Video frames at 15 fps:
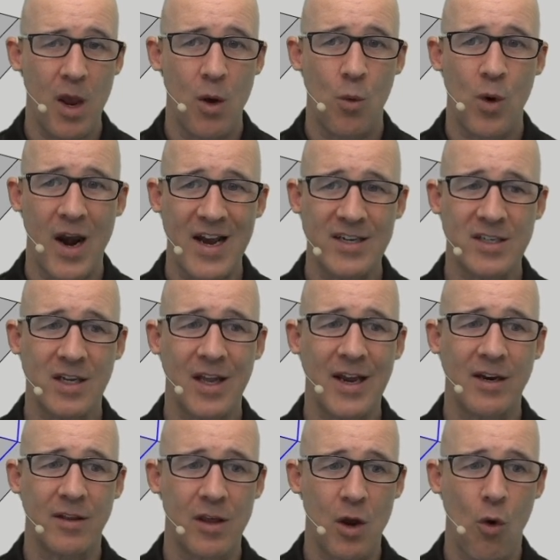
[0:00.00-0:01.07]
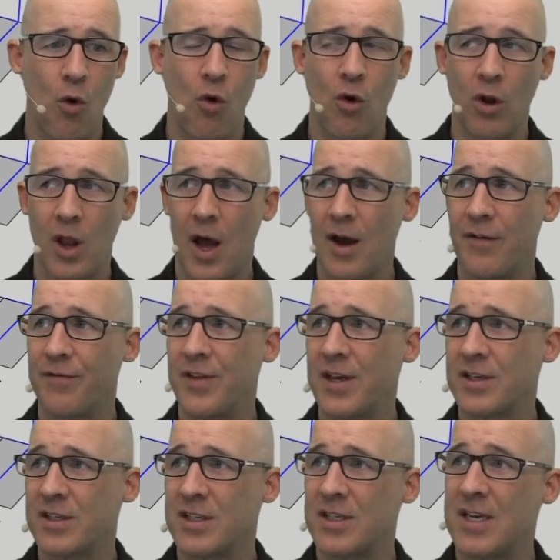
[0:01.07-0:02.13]
when I select the whole of
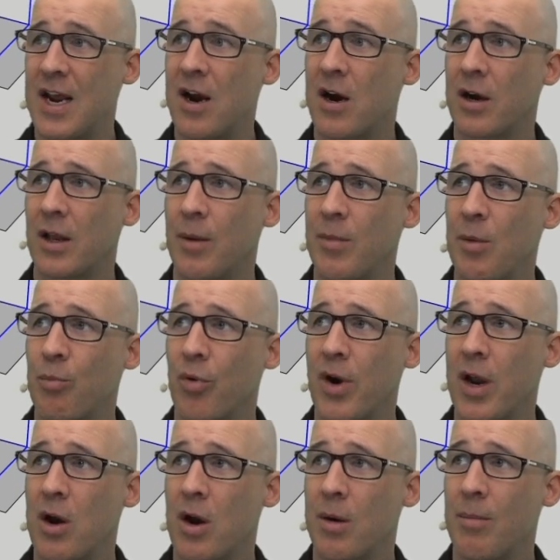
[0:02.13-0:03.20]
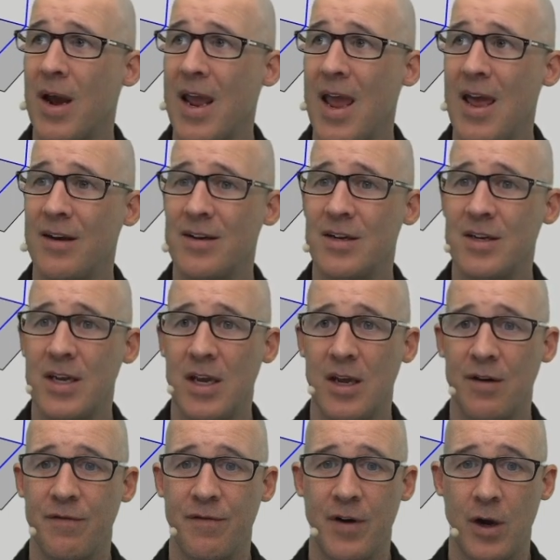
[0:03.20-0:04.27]
this stair, let me bring on my entity
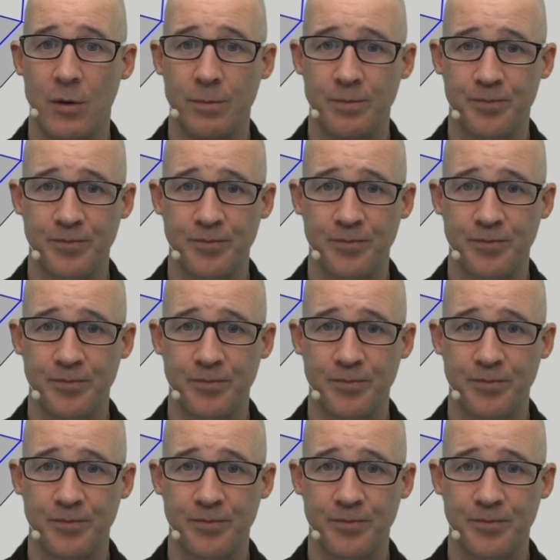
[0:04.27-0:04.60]
info.